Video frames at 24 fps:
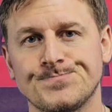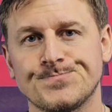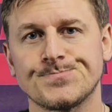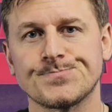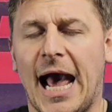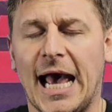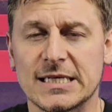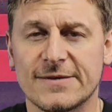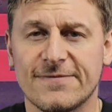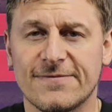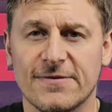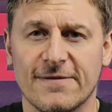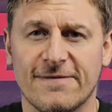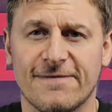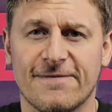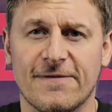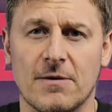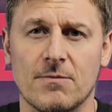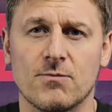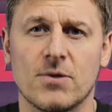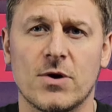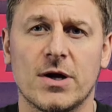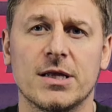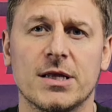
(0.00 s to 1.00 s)
As for the
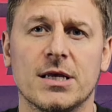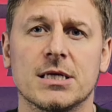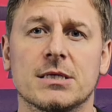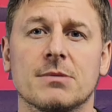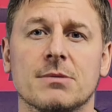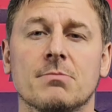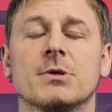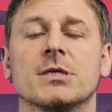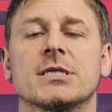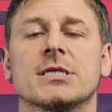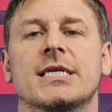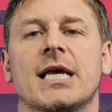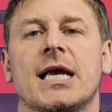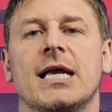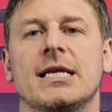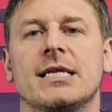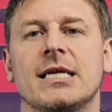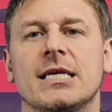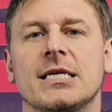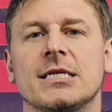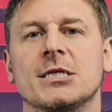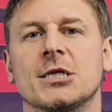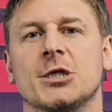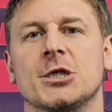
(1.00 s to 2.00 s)
front runners,
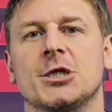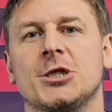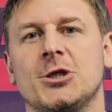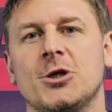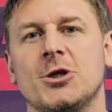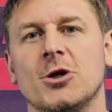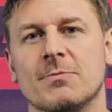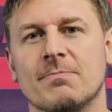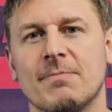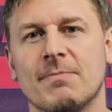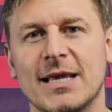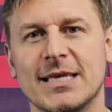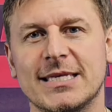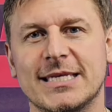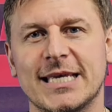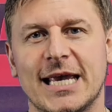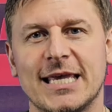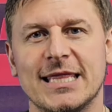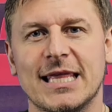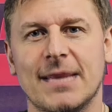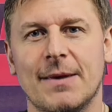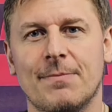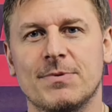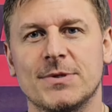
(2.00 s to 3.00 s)
Mercedes should
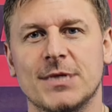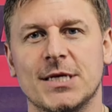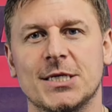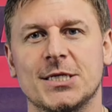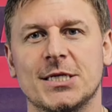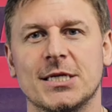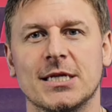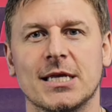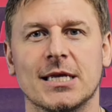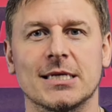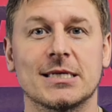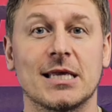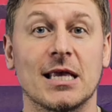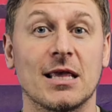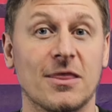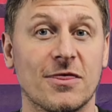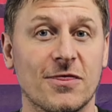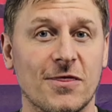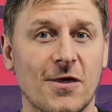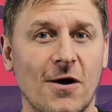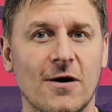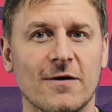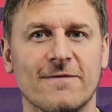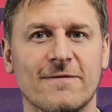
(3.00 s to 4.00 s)
maintain their position as the
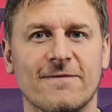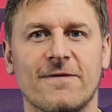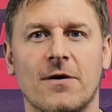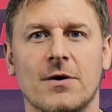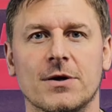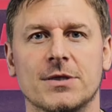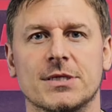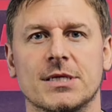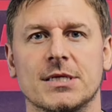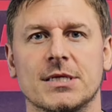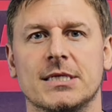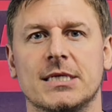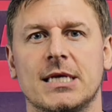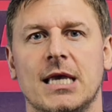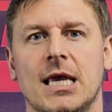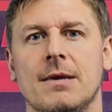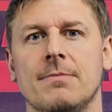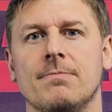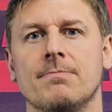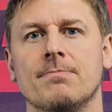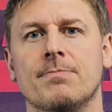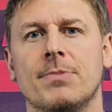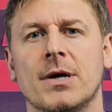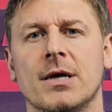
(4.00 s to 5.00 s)
3rd fastest
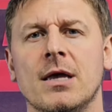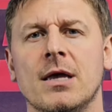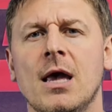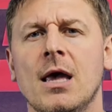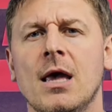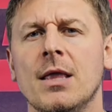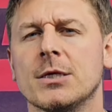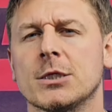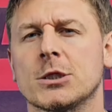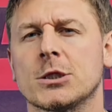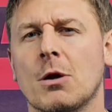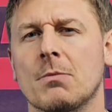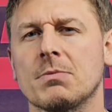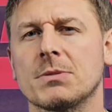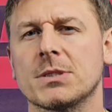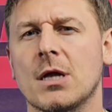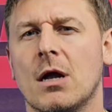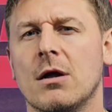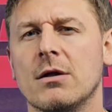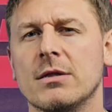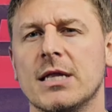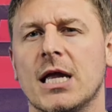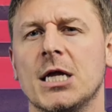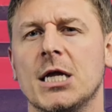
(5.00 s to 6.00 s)
team, but the
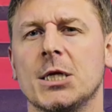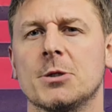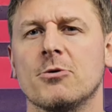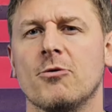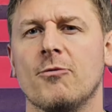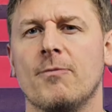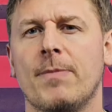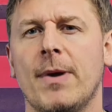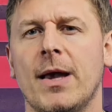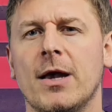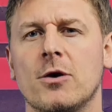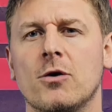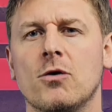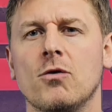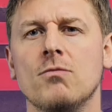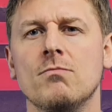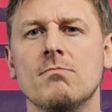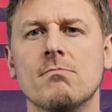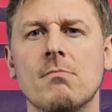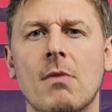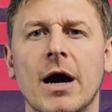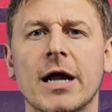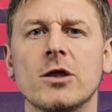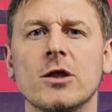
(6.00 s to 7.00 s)
stop-start nature of Baku
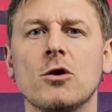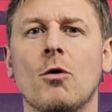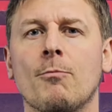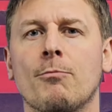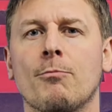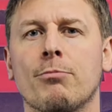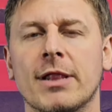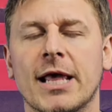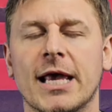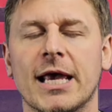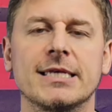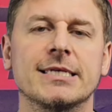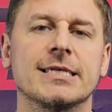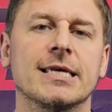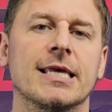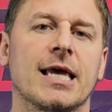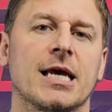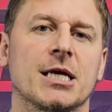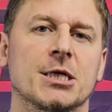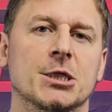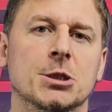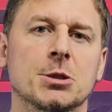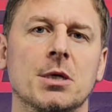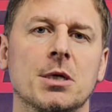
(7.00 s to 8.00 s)
might not play to their
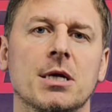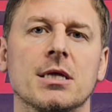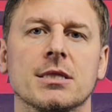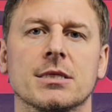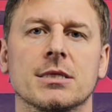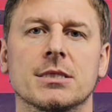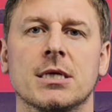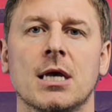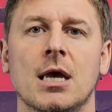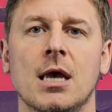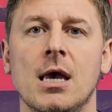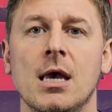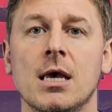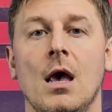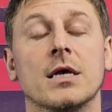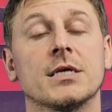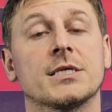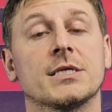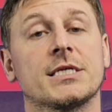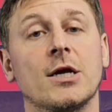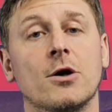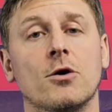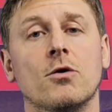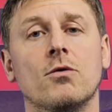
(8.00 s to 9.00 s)
strengths.
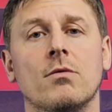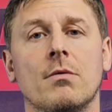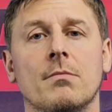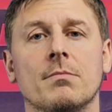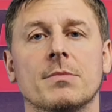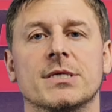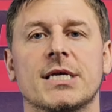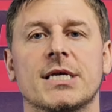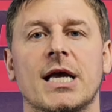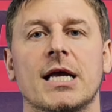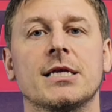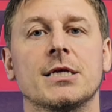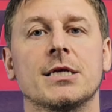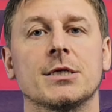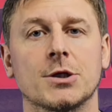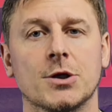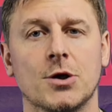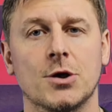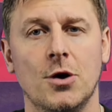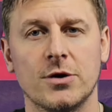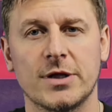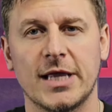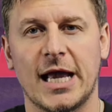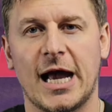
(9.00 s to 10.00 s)
Still, Mercedes
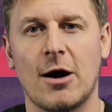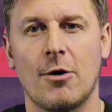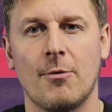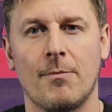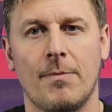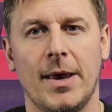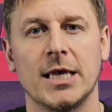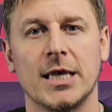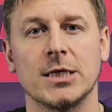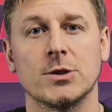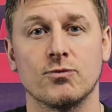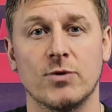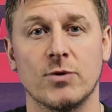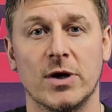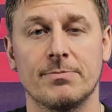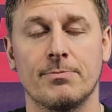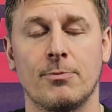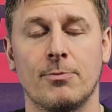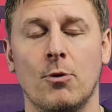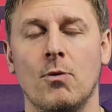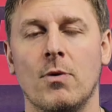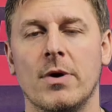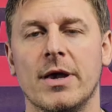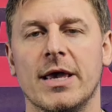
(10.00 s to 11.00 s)
could outpace Red
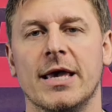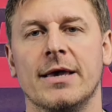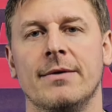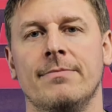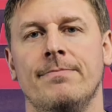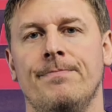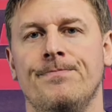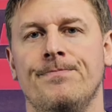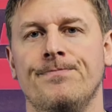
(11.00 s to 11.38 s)
Bull here.